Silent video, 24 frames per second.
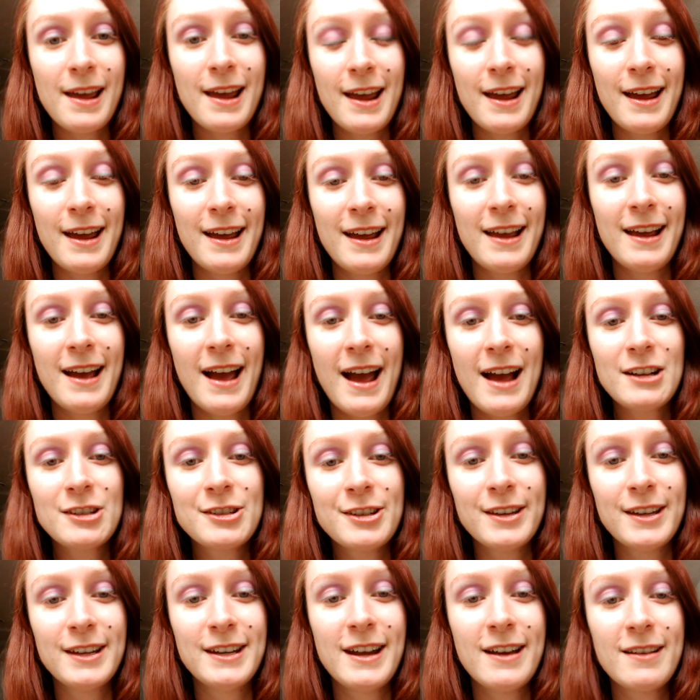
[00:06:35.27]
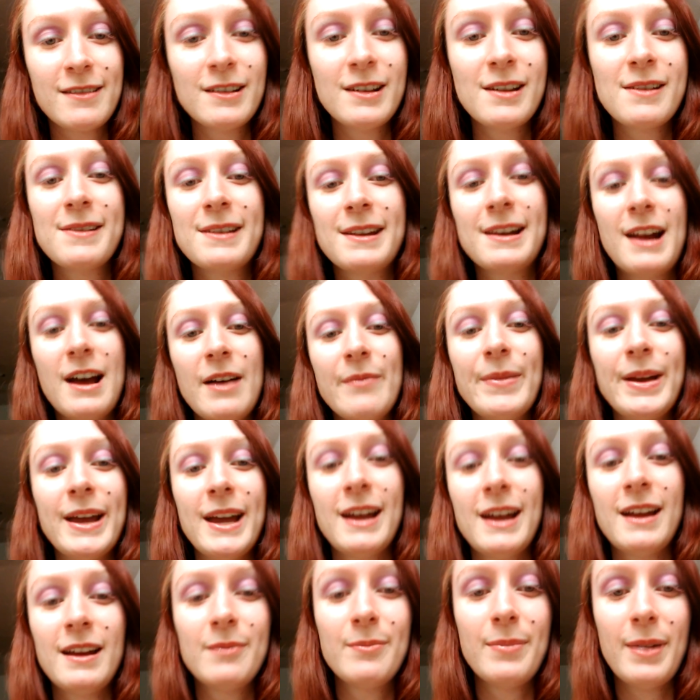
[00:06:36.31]
actually a necklace that I
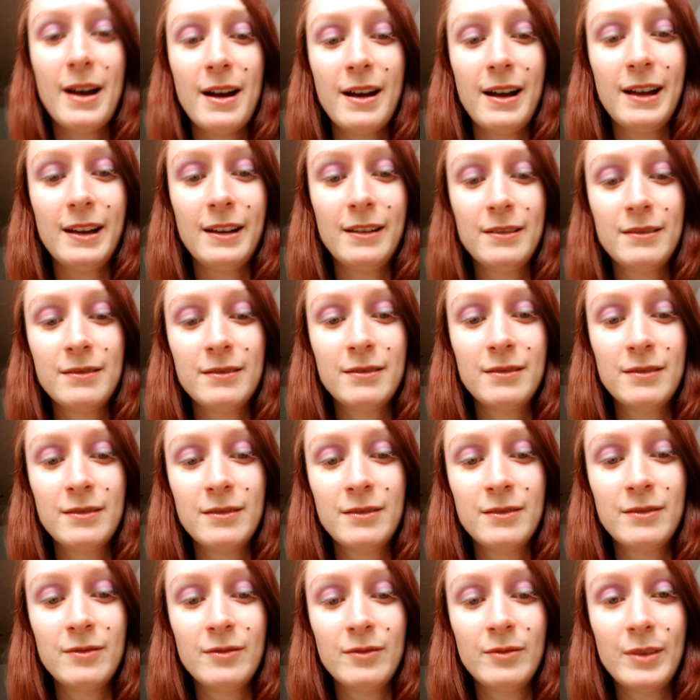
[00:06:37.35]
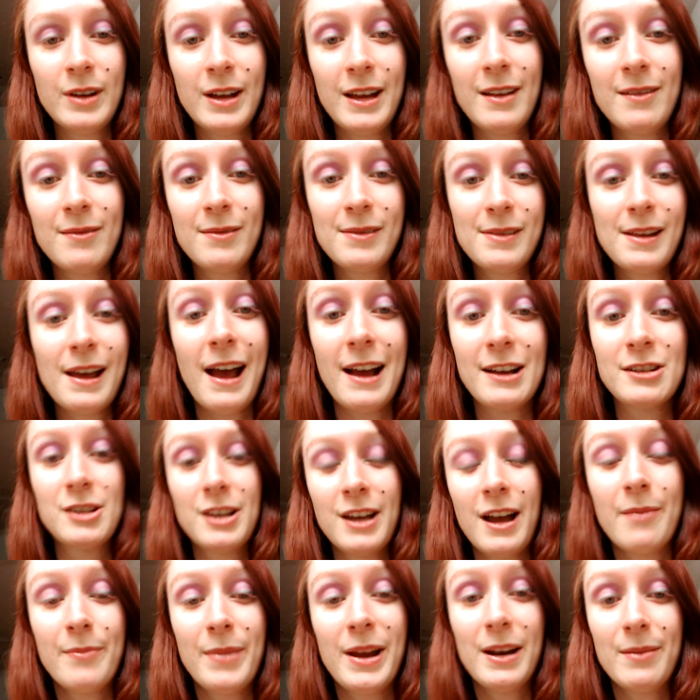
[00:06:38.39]
made by, well, it was actually,
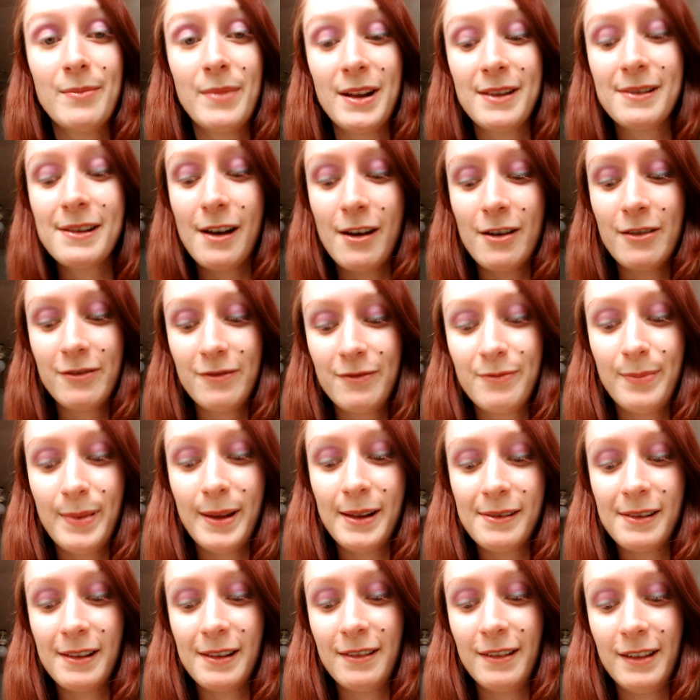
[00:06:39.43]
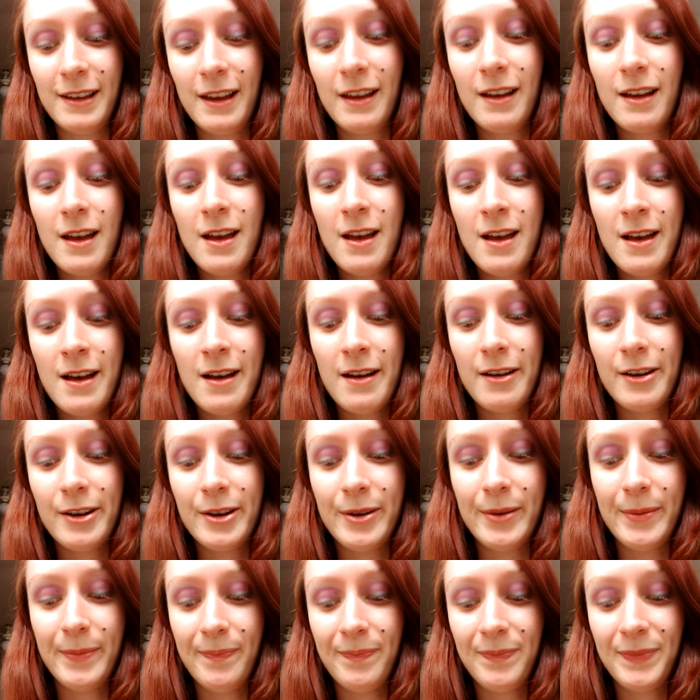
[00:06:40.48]
I made it myself, basically.
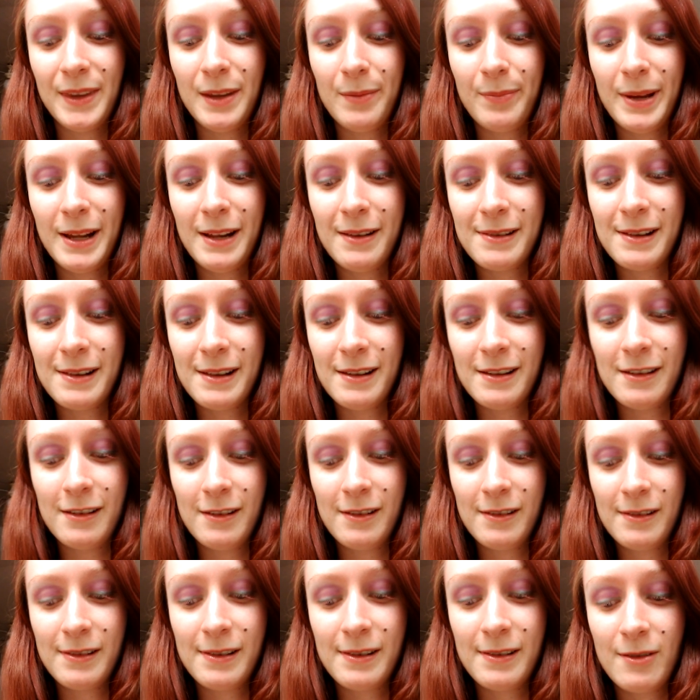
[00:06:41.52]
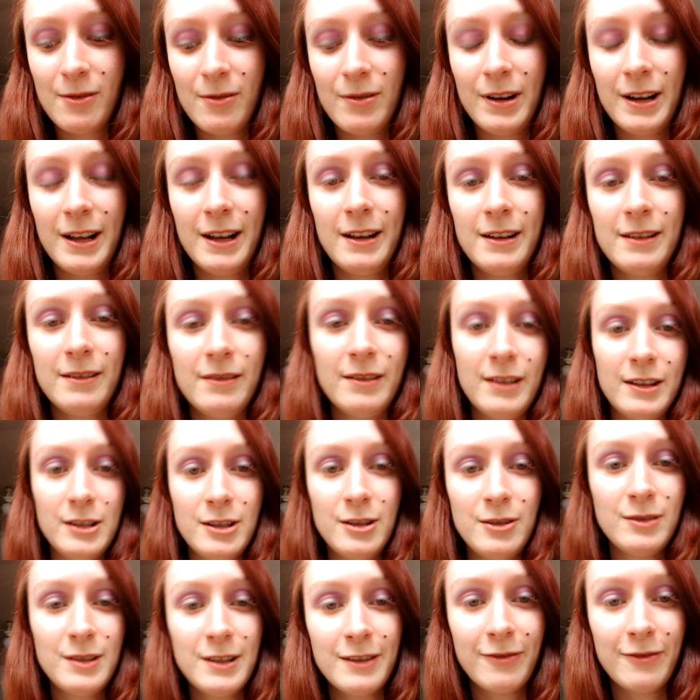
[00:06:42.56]
The pieces on it, the
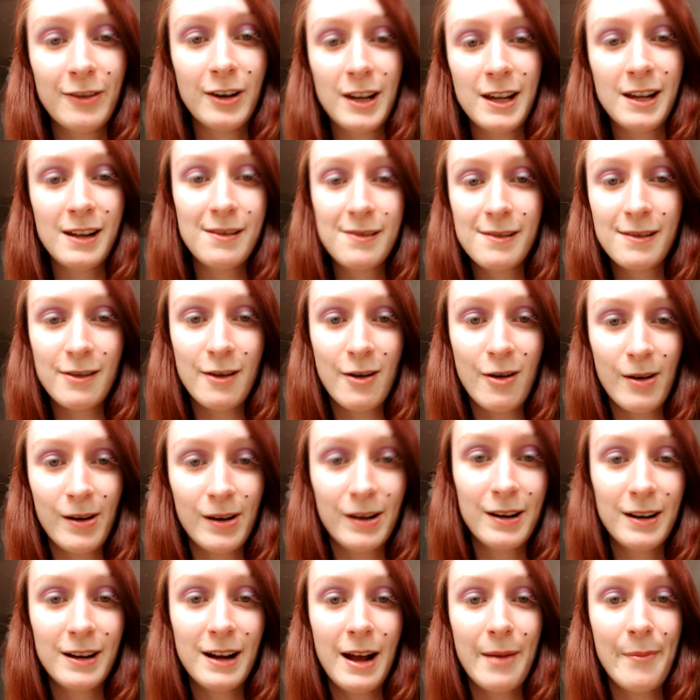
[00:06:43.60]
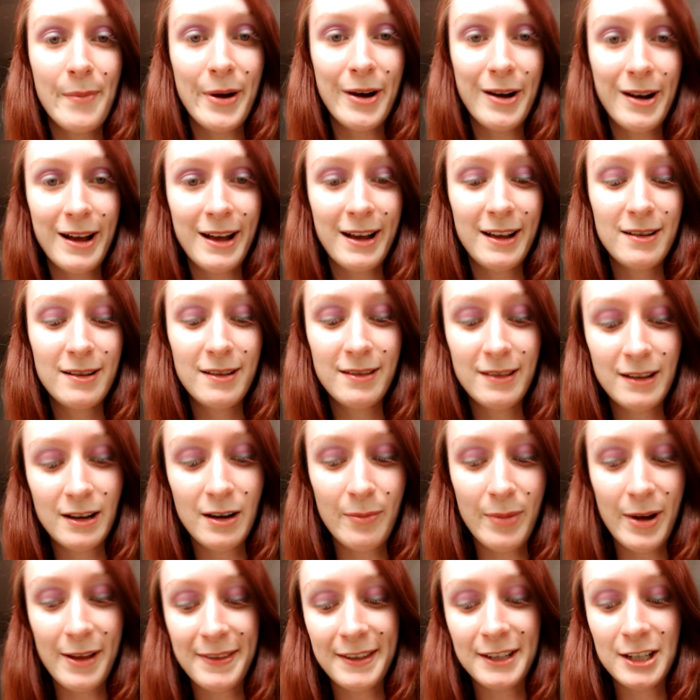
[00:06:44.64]
two different keys in the heart I bought, and then I
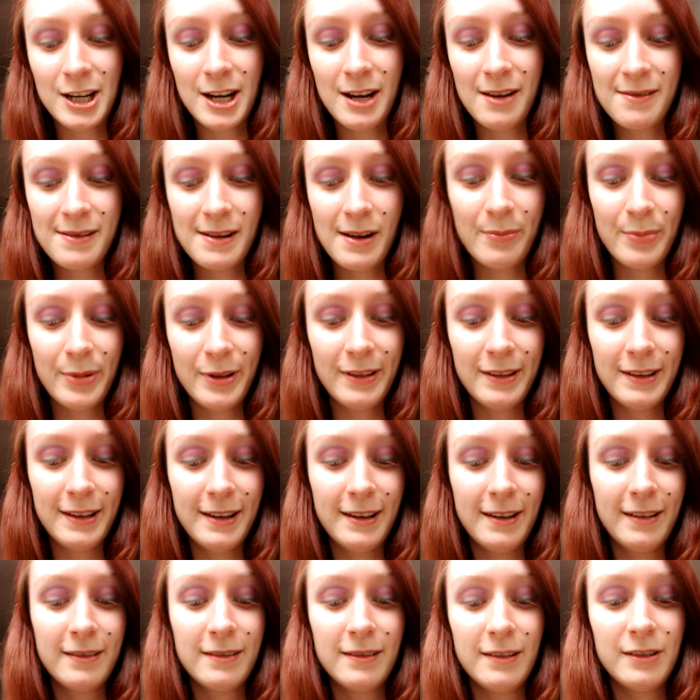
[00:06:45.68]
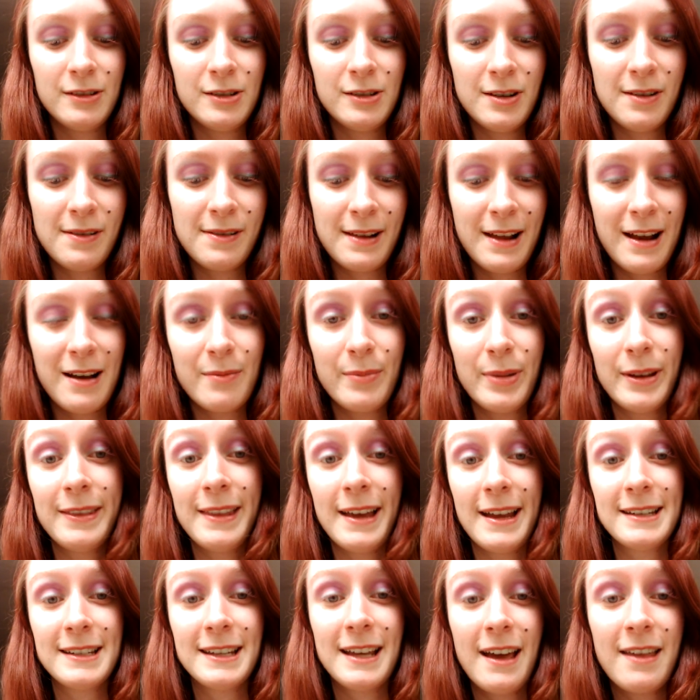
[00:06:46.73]
bought the chain separately and just kind of put
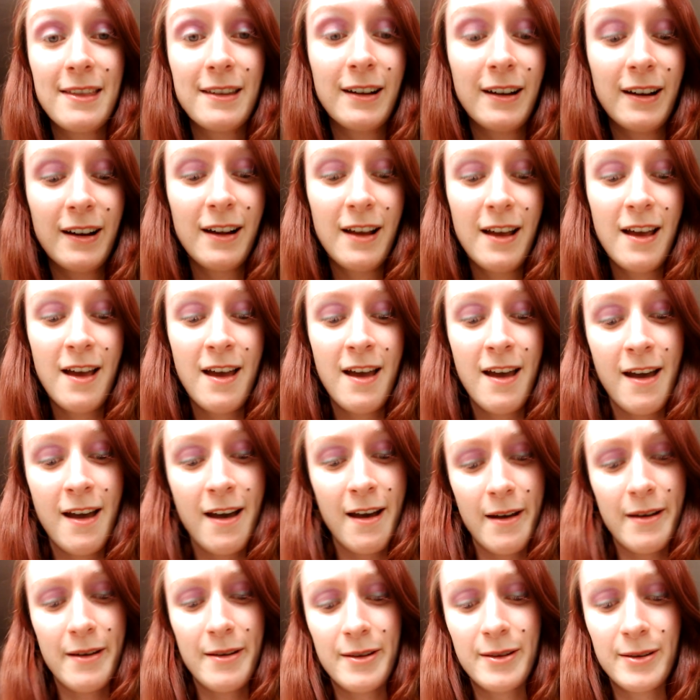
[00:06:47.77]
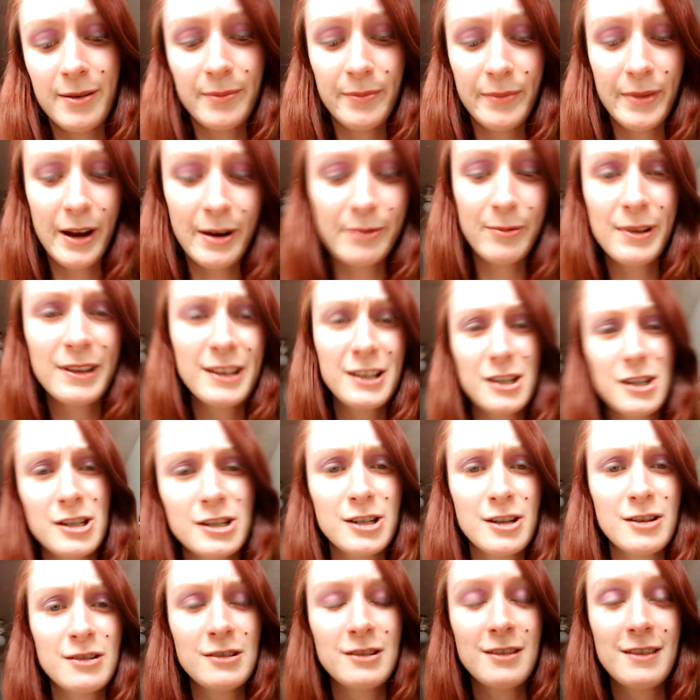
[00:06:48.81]
that together. I really just
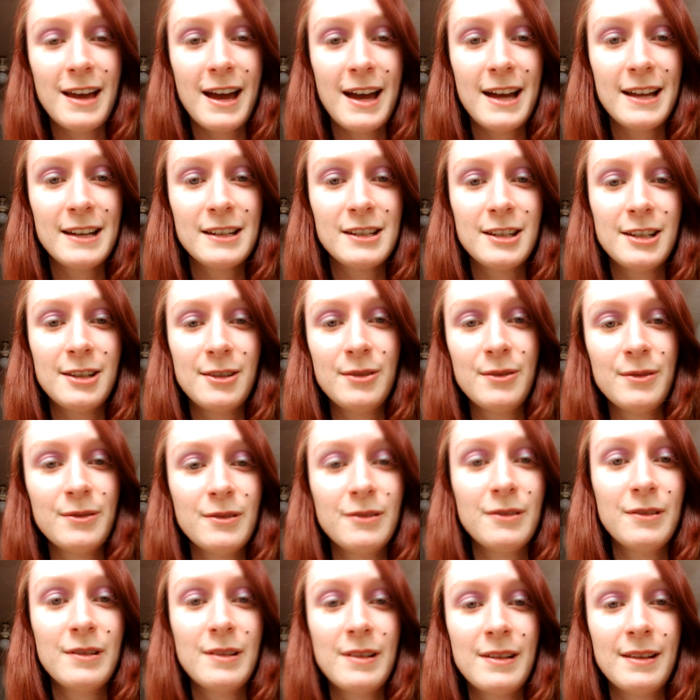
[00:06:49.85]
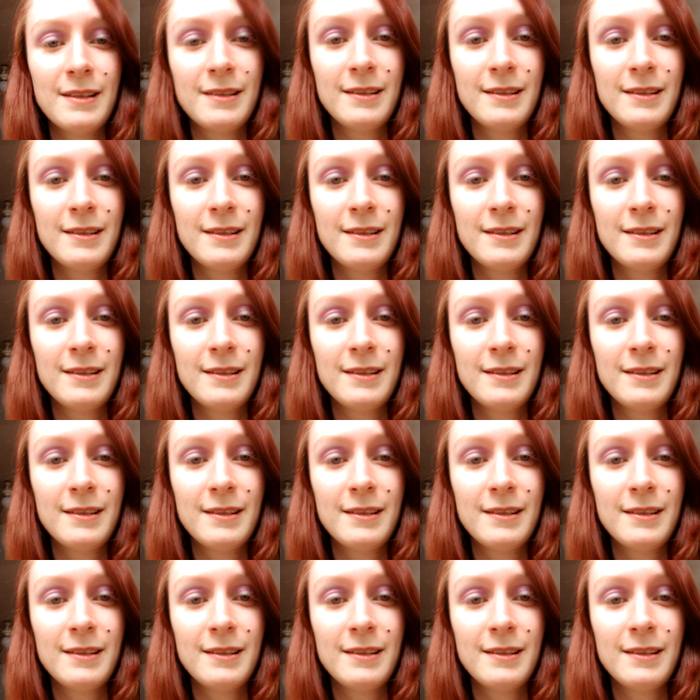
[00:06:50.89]
showed you that to